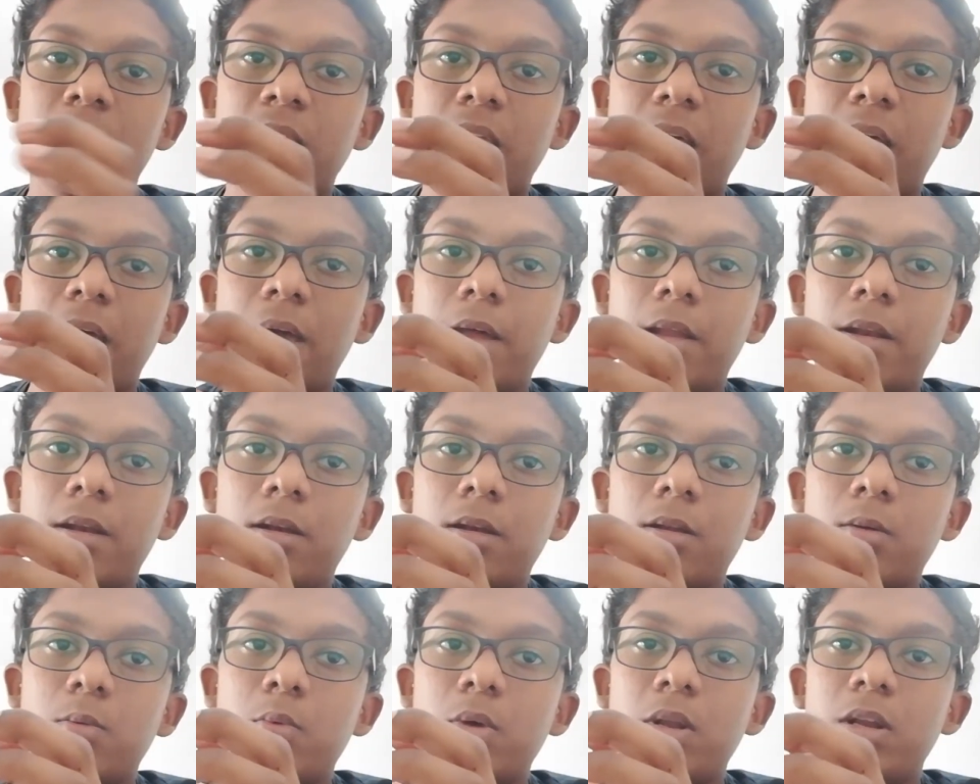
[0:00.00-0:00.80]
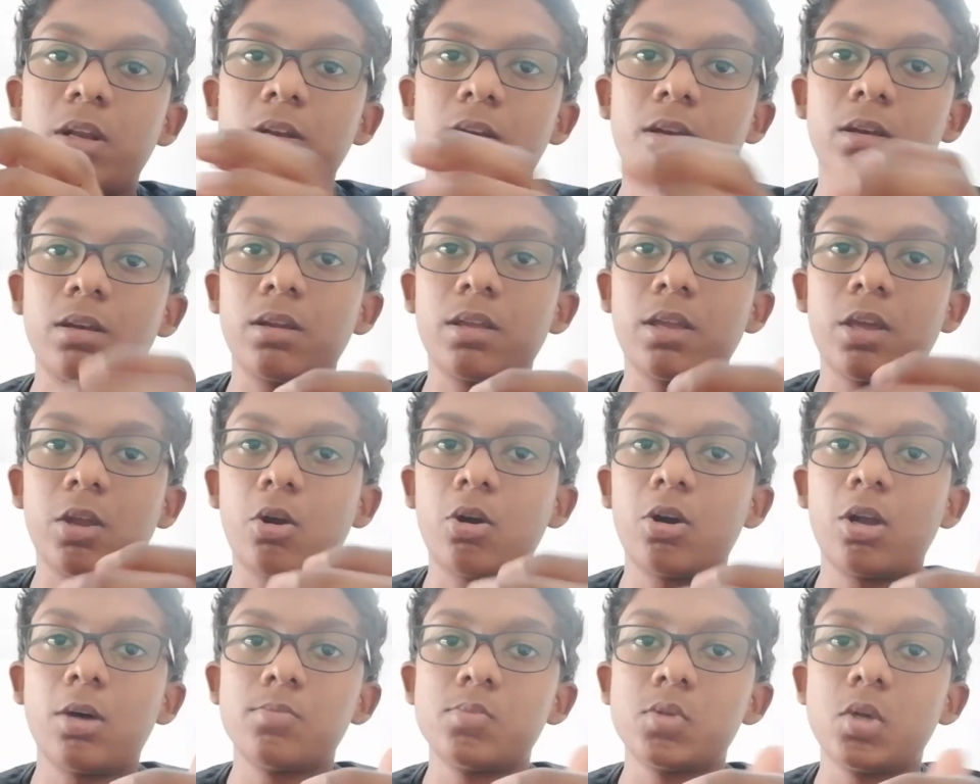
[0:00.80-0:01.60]
and when it
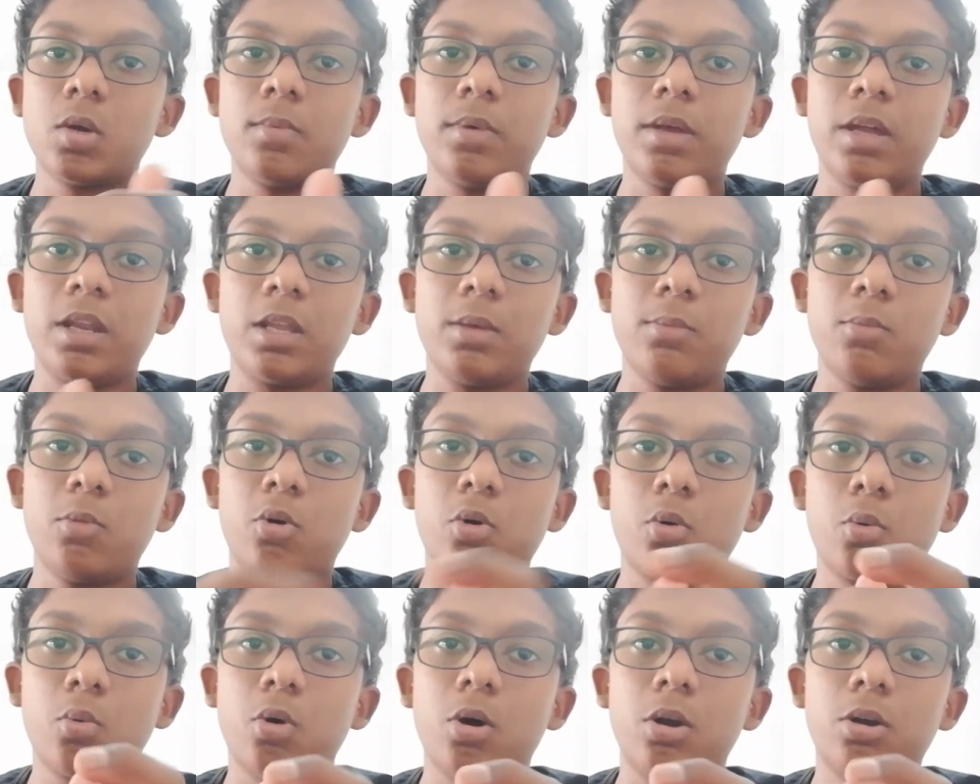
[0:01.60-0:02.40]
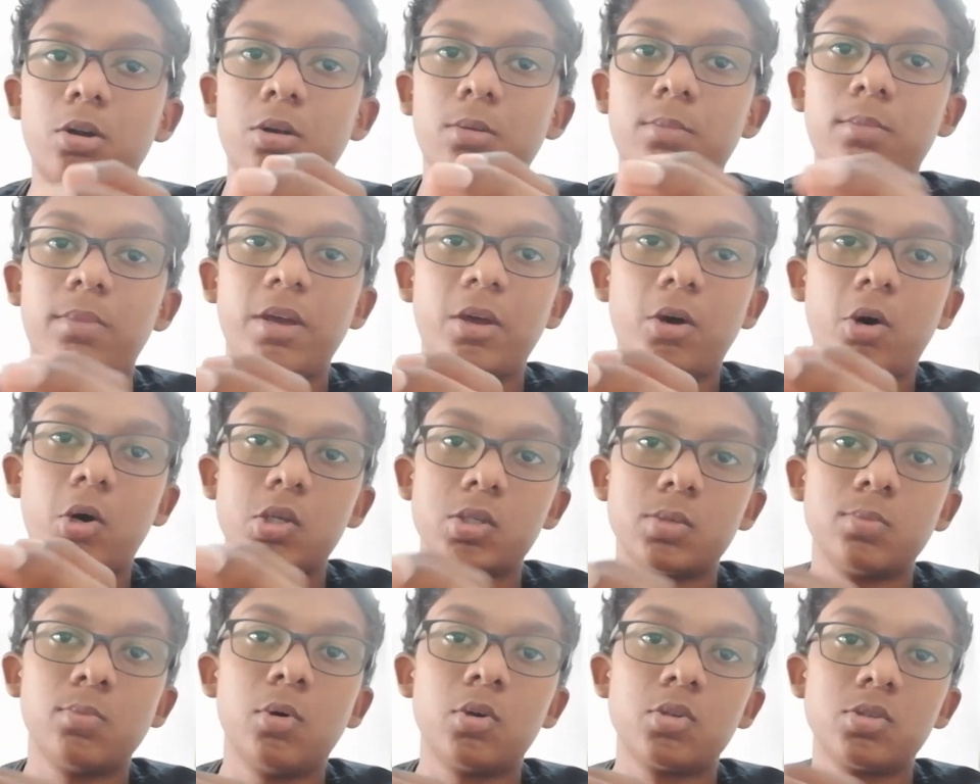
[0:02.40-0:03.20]
cannot absorb any more water by
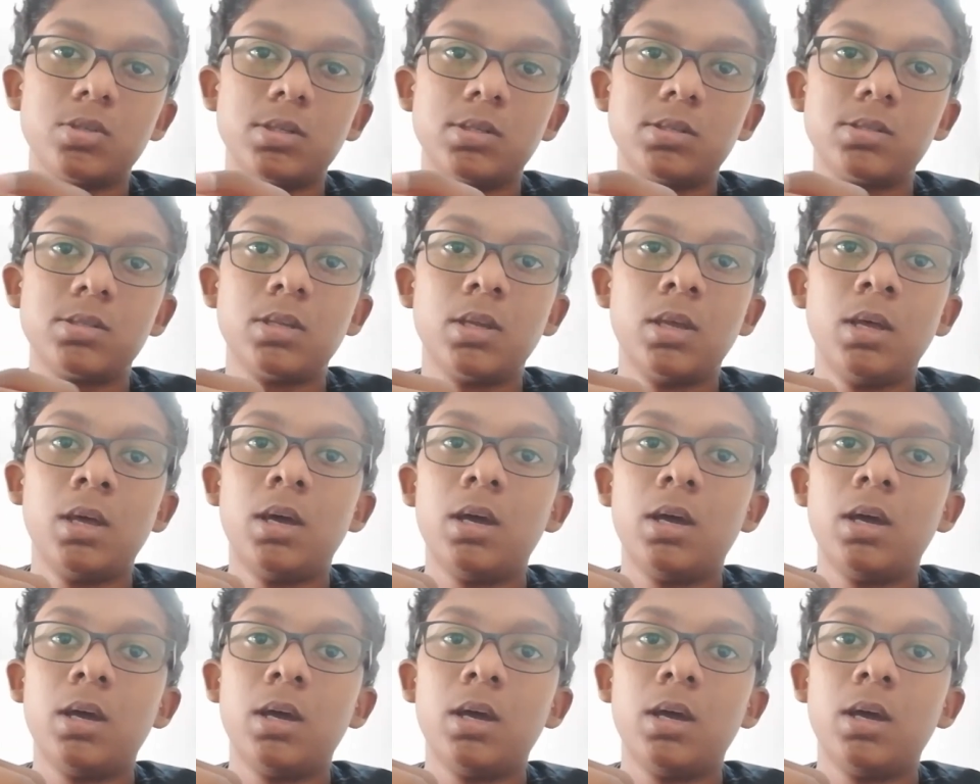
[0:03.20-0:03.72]
osmosis,